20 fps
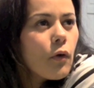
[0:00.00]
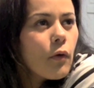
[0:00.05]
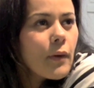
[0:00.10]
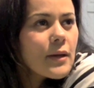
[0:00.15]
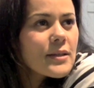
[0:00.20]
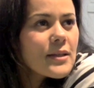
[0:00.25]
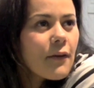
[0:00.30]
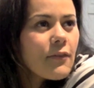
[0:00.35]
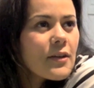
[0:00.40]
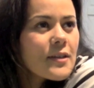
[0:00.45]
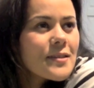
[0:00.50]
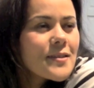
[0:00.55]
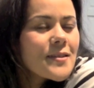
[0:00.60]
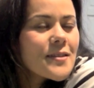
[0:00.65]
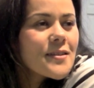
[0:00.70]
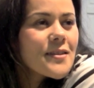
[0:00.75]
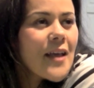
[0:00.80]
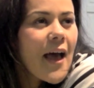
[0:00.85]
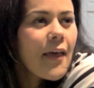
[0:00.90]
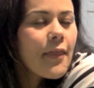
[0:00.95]
always have a
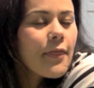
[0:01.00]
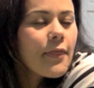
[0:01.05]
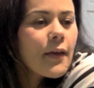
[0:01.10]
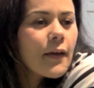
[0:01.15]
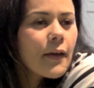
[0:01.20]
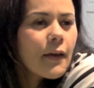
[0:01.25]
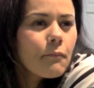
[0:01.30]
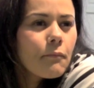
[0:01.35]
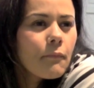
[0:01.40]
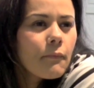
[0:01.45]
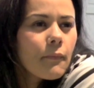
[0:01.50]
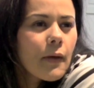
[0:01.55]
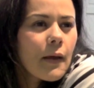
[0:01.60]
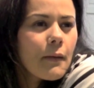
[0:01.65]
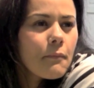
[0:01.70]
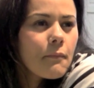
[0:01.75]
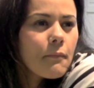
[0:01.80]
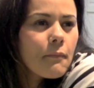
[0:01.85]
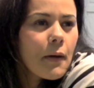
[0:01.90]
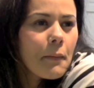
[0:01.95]
set thing
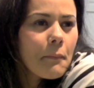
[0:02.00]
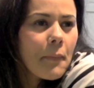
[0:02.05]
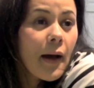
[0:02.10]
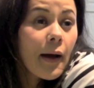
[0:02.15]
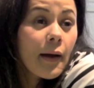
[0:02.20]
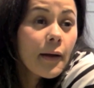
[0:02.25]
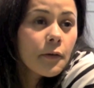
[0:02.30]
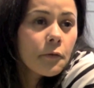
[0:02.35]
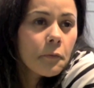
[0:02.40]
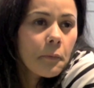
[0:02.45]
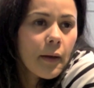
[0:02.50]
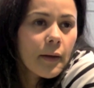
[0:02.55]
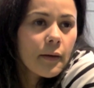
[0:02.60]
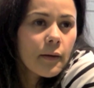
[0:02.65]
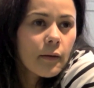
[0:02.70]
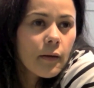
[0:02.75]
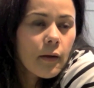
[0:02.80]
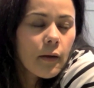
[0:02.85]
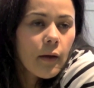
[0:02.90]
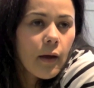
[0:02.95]
in my mind
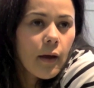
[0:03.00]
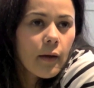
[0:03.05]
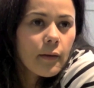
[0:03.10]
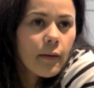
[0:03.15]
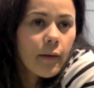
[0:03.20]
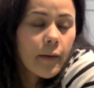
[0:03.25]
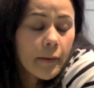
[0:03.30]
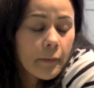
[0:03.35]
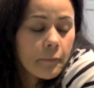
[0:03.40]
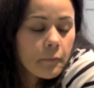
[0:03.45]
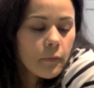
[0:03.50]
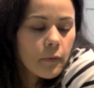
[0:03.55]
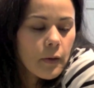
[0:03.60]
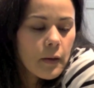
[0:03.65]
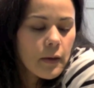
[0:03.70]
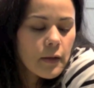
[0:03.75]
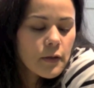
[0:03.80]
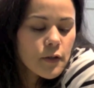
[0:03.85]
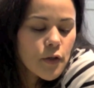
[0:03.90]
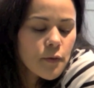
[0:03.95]
when, like,
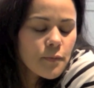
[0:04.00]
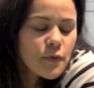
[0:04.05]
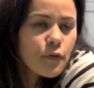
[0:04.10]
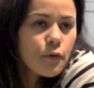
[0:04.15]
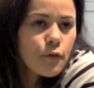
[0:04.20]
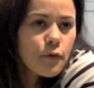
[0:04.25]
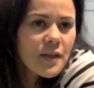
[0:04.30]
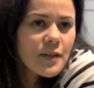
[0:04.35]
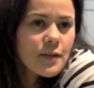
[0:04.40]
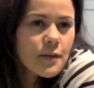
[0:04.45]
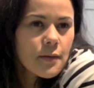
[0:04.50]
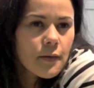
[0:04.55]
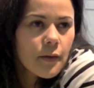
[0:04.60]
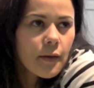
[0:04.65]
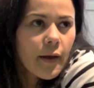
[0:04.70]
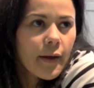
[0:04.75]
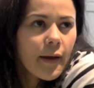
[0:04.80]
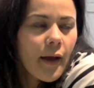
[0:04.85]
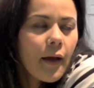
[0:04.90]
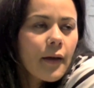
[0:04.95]
in terms of
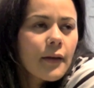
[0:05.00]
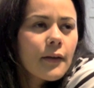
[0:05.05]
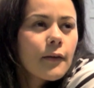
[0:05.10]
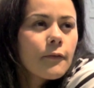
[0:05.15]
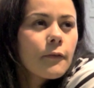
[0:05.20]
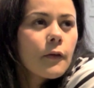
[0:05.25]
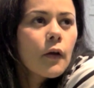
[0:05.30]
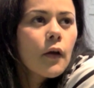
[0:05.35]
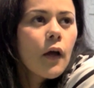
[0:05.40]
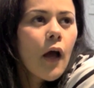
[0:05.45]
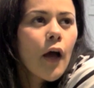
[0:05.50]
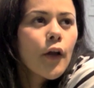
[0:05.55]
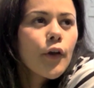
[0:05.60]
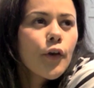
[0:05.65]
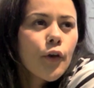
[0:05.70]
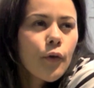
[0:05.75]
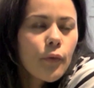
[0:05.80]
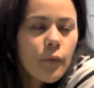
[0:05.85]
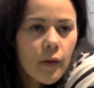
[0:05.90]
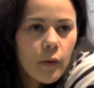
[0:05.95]
Kristen, I
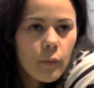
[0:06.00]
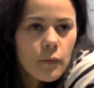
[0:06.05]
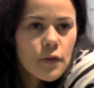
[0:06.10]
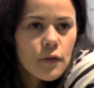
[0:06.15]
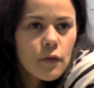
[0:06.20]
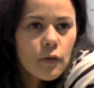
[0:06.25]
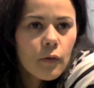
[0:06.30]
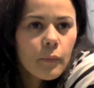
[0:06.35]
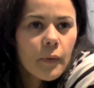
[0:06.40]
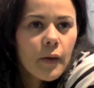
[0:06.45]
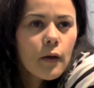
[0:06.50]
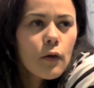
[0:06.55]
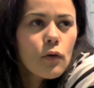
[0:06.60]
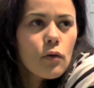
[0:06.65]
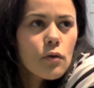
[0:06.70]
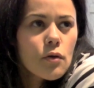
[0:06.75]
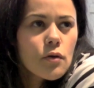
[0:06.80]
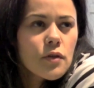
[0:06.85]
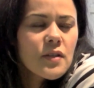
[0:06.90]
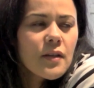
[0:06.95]
knew that it was going to be a
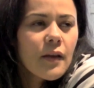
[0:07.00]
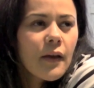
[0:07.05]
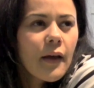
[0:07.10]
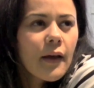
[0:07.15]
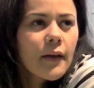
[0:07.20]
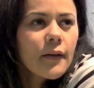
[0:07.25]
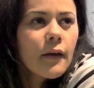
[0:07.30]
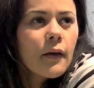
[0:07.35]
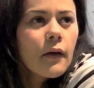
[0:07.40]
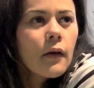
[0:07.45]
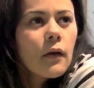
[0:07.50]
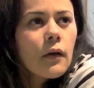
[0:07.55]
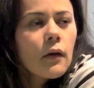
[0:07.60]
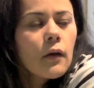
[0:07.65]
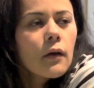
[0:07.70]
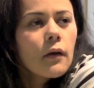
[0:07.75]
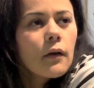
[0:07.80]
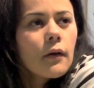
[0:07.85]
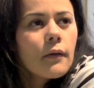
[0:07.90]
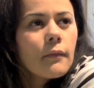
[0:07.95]
corset, and
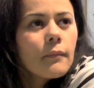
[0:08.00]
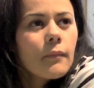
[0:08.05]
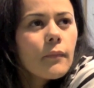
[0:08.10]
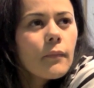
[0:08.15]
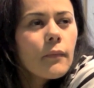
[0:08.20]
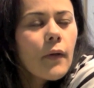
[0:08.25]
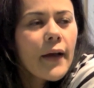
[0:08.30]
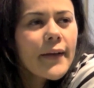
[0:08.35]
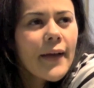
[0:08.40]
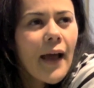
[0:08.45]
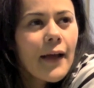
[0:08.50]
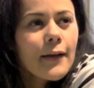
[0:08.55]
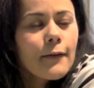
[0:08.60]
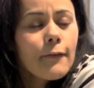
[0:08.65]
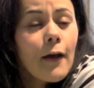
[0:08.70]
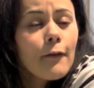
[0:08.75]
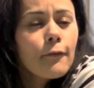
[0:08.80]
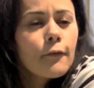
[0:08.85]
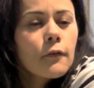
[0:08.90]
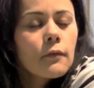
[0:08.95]
I kind
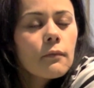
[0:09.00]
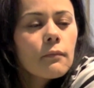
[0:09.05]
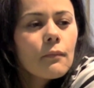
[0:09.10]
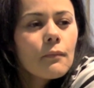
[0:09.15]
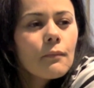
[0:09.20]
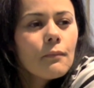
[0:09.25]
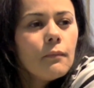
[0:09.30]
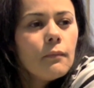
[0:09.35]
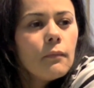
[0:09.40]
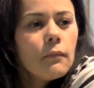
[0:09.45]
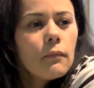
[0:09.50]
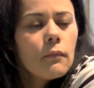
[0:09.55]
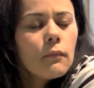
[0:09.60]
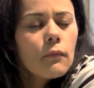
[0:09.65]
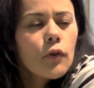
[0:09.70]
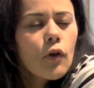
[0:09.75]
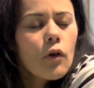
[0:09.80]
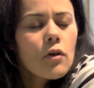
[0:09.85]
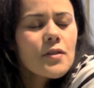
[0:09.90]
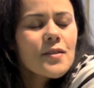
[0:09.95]
of have
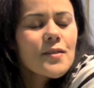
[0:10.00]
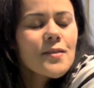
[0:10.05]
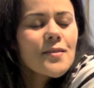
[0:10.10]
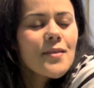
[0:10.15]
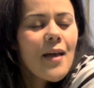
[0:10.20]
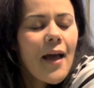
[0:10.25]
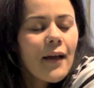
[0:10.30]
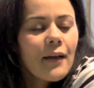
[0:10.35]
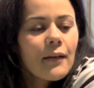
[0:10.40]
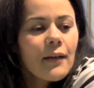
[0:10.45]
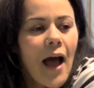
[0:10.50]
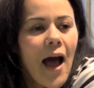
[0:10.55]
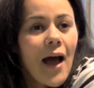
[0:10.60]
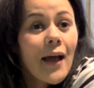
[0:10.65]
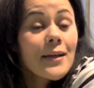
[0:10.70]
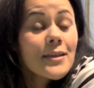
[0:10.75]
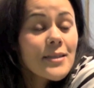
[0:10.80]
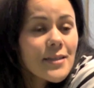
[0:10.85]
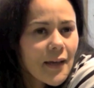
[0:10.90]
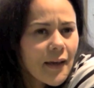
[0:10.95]
not a set
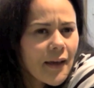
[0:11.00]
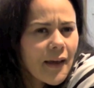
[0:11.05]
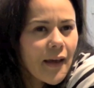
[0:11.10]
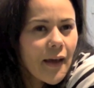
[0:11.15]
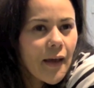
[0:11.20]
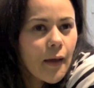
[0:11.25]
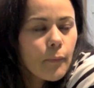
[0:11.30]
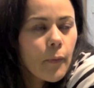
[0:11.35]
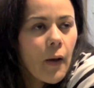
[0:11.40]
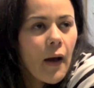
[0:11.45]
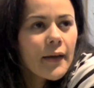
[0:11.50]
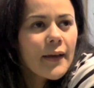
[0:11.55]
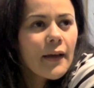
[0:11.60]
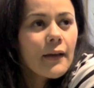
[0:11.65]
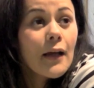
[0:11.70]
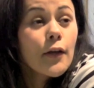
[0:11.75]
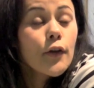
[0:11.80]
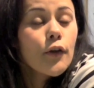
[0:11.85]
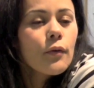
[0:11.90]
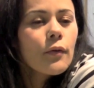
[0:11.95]
idea, but
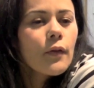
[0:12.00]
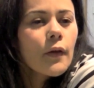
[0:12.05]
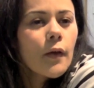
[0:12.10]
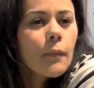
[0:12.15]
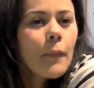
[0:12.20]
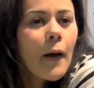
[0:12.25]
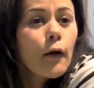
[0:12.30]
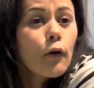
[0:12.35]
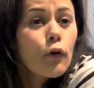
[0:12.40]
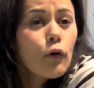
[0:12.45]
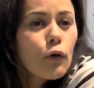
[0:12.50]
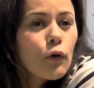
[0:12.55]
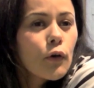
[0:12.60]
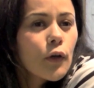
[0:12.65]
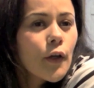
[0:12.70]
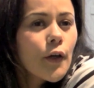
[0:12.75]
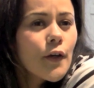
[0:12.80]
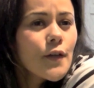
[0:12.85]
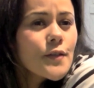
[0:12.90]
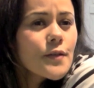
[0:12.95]
I do think about
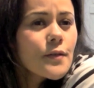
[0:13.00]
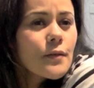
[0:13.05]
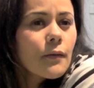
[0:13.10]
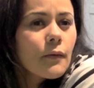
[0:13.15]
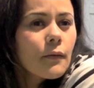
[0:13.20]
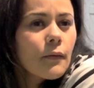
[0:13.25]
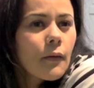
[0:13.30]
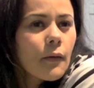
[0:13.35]
colours.